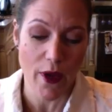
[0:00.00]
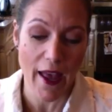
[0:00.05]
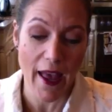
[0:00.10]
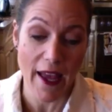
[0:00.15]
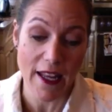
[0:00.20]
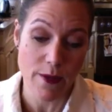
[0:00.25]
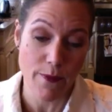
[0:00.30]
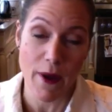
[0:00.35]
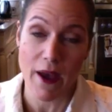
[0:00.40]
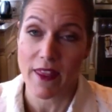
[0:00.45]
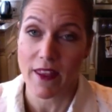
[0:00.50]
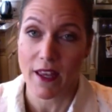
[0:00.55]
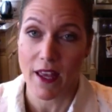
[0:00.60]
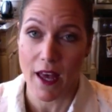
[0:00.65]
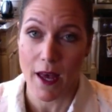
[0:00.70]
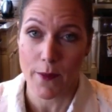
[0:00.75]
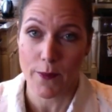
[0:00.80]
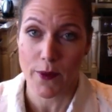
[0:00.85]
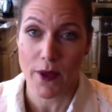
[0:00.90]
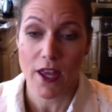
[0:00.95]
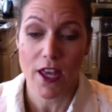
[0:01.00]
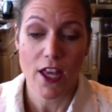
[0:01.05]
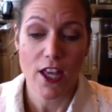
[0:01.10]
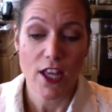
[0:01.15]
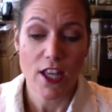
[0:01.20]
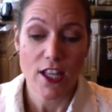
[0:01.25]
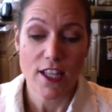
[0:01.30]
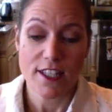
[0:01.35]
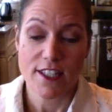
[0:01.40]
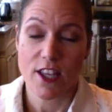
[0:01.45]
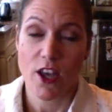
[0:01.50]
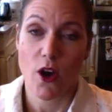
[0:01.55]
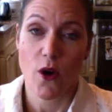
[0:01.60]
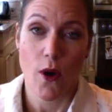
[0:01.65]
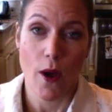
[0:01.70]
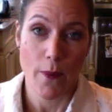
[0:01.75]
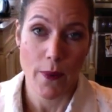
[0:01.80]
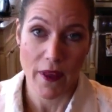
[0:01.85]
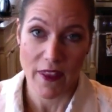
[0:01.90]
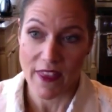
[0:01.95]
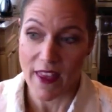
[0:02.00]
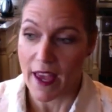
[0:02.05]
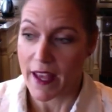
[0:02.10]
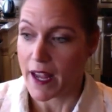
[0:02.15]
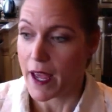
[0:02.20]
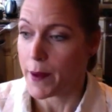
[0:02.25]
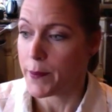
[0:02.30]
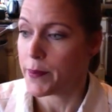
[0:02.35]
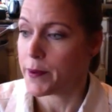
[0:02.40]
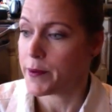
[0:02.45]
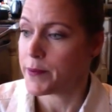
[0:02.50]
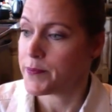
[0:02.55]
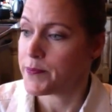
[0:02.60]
I had to buy the cup. So I picked that up.